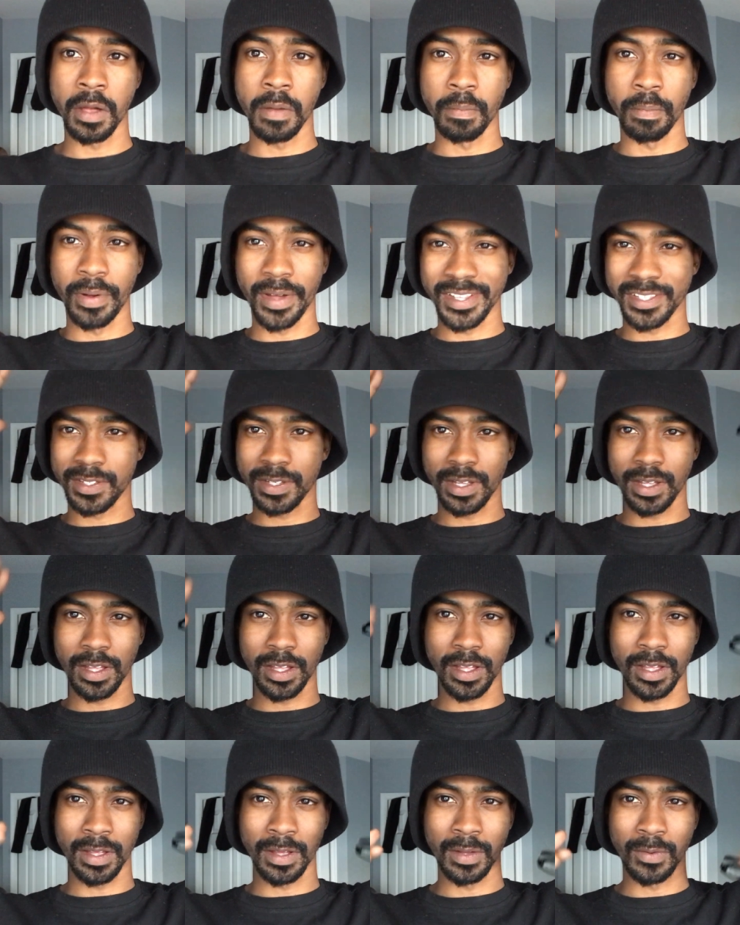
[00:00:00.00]
But
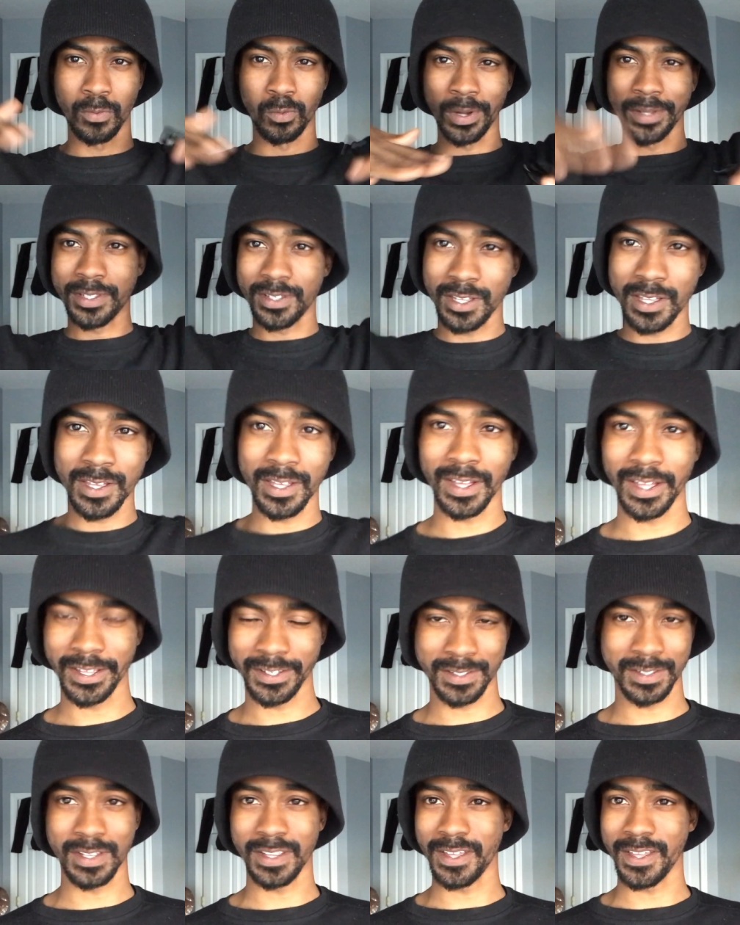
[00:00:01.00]
what do you
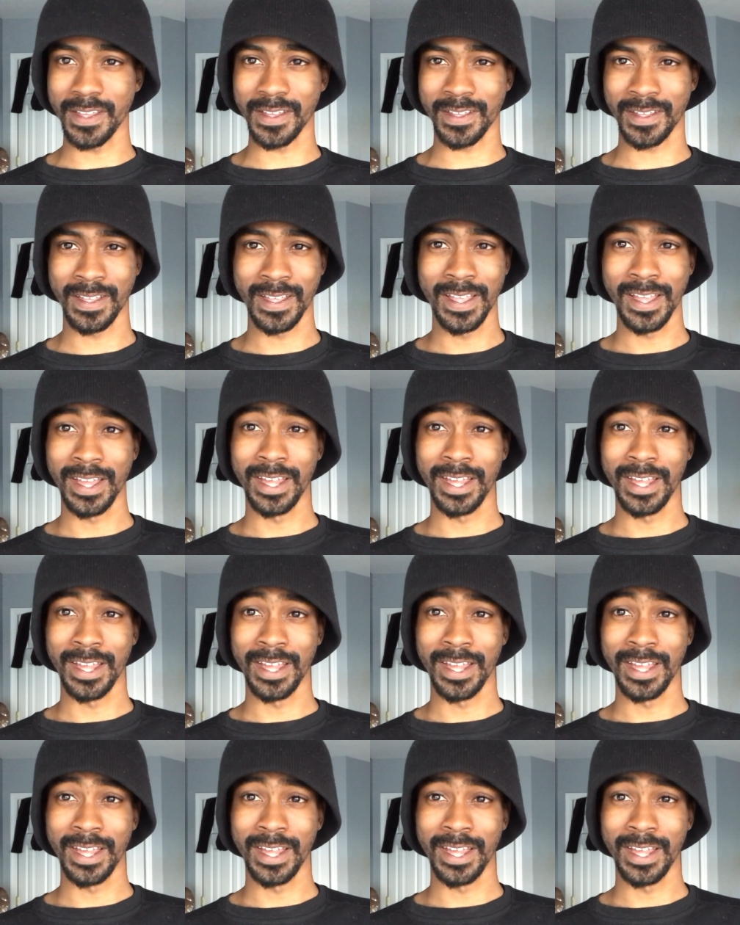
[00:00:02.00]
guys think?